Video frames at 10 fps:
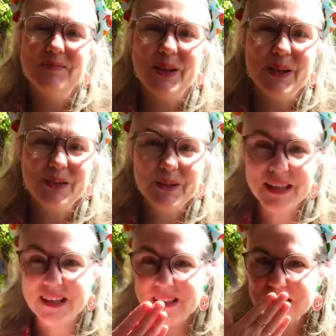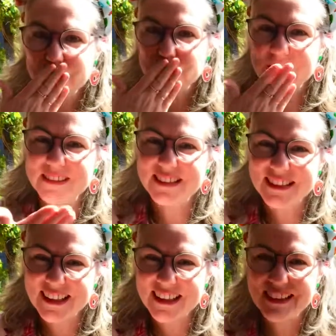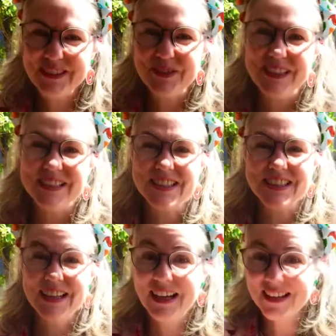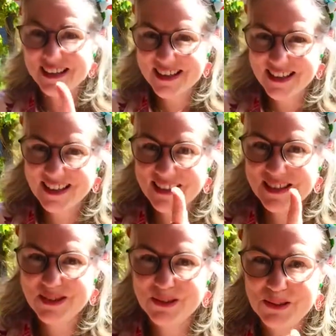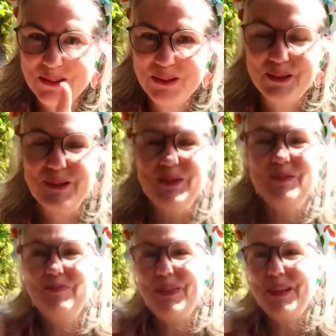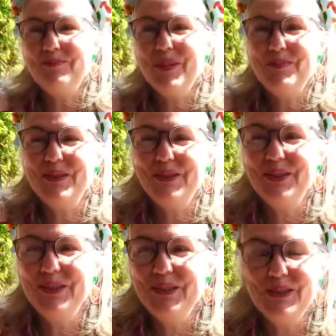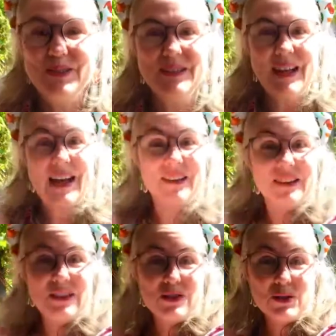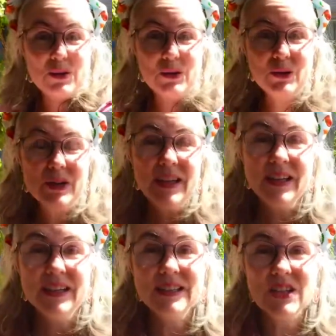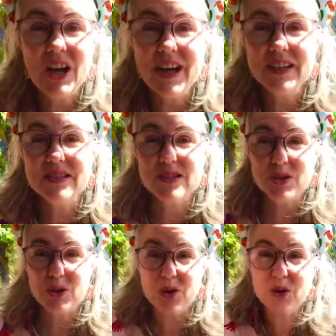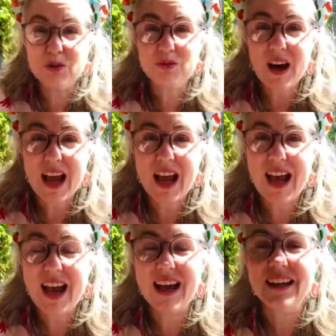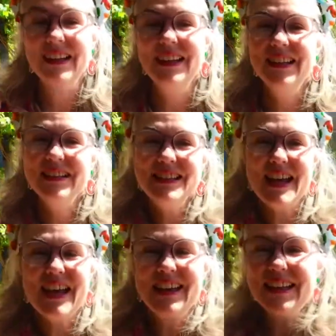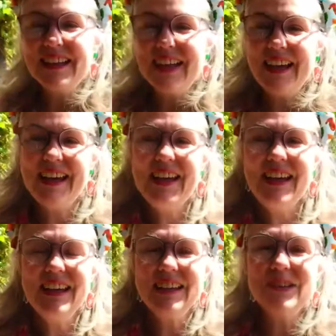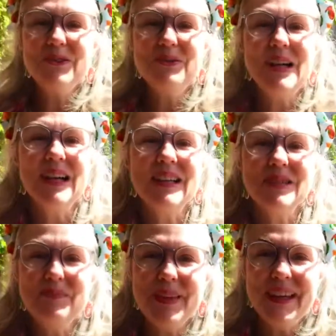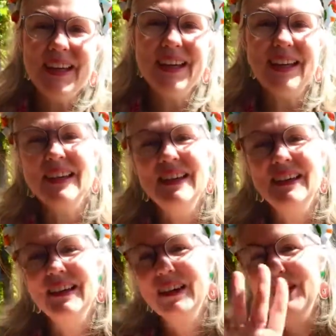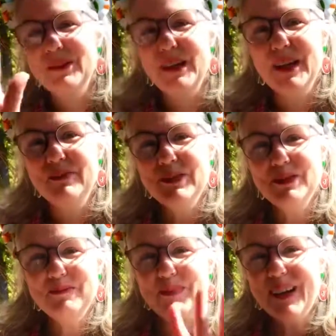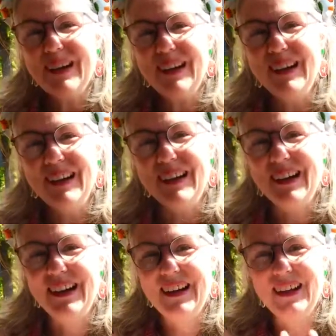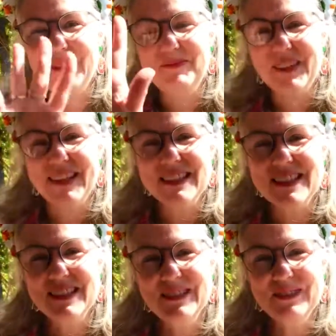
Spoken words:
blow a kiss, jellyfish. See you soon, big baboon, out the door, dinosaur, rah! Take care, koala bear, wave goodbye, butterfly.